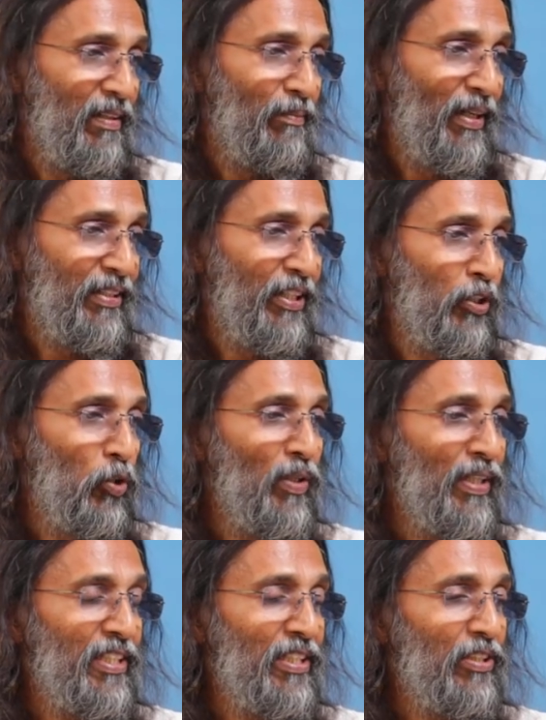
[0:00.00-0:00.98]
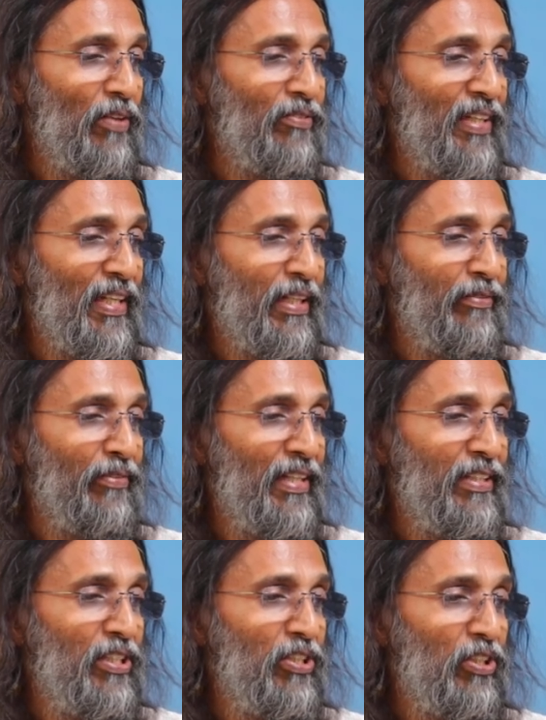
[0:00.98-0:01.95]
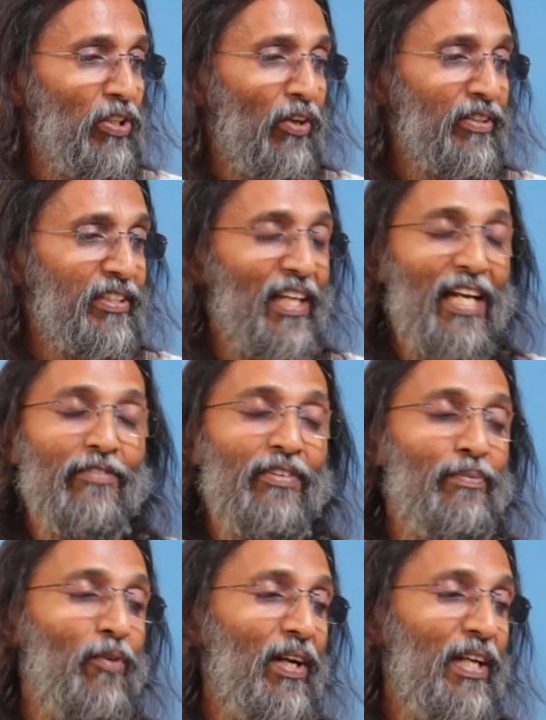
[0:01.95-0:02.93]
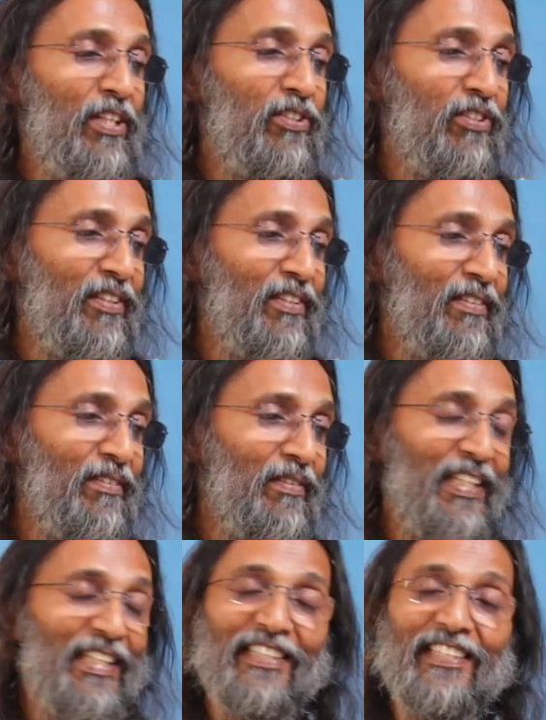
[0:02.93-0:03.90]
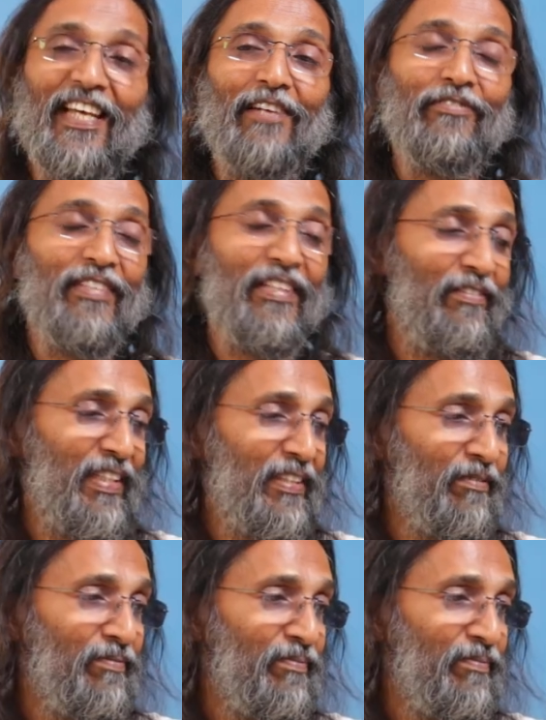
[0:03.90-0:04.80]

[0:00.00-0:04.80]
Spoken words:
But the true essence of sacrifice is not self-immolation, it is self-giving.